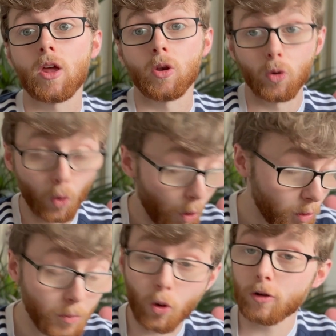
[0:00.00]

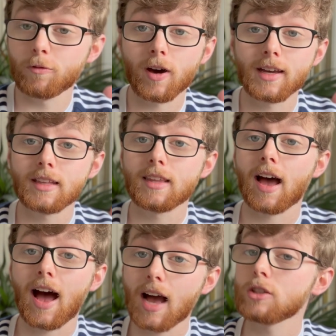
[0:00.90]
non-modified
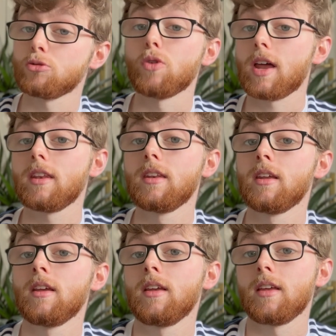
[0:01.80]
as written
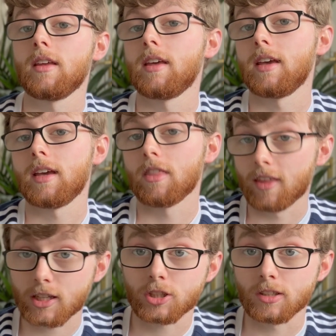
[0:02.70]

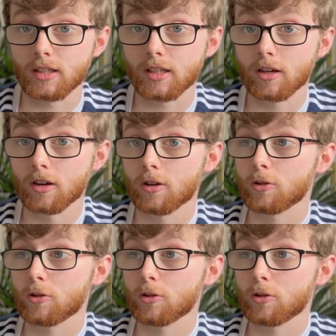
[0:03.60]
this year,